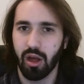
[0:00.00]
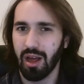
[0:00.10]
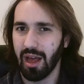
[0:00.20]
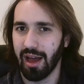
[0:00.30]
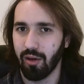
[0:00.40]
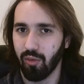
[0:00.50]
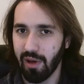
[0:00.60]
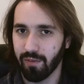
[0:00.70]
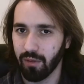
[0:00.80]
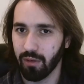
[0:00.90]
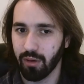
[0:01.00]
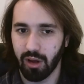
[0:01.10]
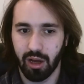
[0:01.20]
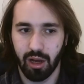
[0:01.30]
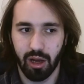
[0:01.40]
However,
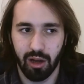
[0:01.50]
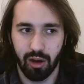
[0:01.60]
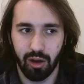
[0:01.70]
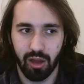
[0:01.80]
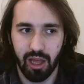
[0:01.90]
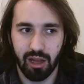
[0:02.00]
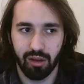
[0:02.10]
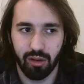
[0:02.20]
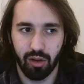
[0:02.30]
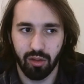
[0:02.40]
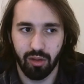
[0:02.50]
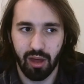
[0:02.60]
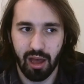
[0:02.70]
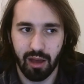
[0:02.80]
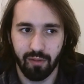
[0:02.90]
it does
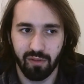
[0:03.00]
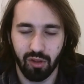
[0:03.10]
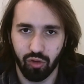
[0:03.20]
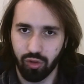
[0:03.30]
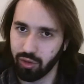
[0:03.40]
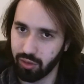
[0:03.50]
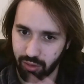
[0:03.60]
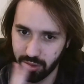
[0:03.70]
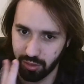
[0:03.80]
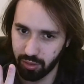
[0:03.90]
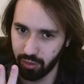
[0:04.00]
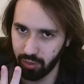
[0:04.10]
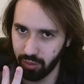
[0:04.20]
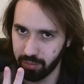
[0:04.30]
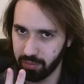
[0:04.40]
have
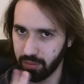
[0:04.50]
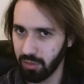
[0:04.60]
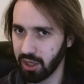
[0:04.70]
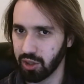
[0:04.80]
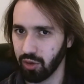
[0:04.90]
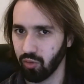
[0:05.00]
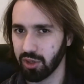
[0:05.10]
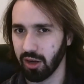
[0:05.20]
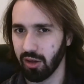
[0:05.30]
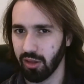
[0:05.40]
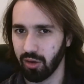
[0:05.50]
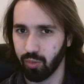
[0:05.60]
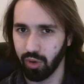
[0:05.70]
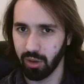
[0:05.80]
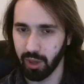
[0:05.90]
two issues which I consider
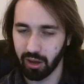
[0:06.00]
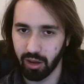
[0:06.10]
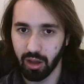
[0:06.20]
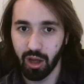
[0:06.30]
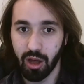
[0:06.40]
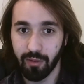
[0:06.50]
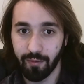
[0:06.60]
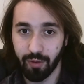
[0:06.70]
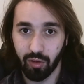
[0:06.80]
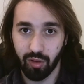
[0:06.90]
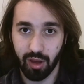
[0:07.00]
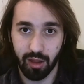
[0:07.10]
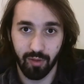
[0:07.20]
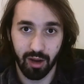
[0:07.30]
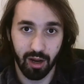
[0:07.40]
pretty big. The first
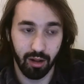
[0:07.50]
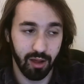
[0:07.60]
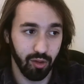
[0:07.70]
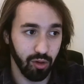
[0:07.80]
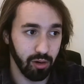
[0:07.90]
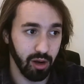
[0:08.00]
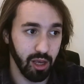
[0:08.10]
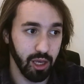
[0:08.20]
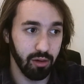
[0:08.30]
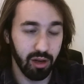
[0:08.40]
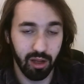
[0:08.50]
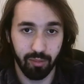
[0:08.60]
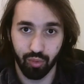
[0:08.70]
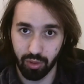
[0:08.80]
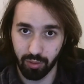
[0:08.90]
is that unless you're a Unity
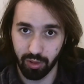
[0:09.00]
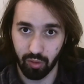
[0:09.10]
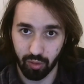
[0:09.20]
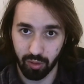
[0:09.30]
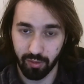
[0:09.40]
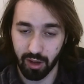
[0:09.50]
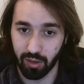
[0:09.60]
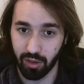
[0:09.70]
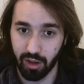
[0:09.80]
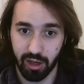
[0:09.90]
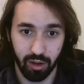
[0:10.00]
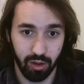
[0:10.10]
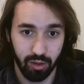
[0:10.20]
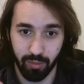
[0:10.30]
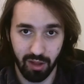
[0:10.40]
Pro user, that is not
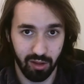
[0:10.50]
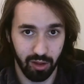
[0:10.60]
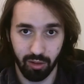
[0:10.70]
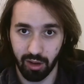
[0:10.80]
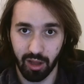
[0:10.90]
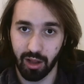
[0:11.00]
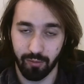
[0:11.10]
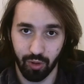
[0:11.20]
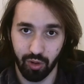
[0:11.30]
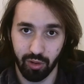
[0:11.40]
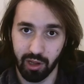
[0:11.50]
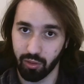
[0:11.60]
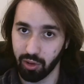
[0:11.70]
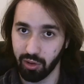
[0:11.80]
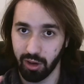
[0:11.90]
basic Unity like Free Unity
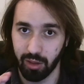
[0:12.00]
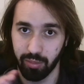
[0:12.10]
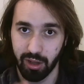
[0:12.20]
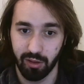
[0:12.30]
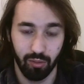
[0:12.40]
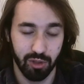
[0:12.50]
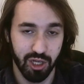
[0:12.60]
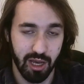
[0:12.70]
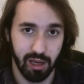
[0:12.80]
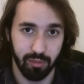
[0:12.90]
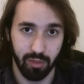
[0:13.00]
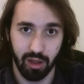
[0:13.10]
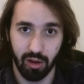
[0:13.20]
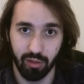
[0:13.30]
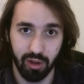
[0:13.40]
or Unity Plus, which I am,
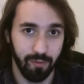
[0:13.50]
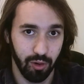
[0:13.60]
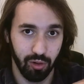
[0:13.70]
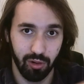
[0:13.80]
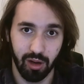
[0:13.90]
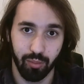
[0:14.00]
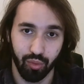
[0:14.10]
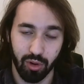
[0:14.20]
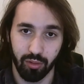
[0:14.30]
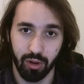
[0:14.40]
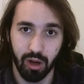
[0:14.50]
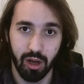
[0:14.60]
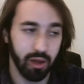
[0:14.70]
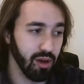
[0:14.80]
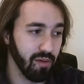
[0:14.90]
only if you're Unity Pro,
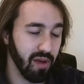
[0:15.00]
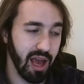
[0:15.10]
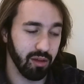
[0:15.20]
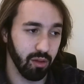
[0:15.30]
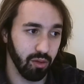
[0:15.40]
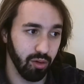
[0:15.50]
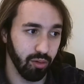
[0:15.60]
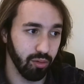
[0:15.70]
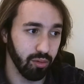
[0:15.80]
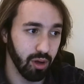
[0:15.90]
you have access to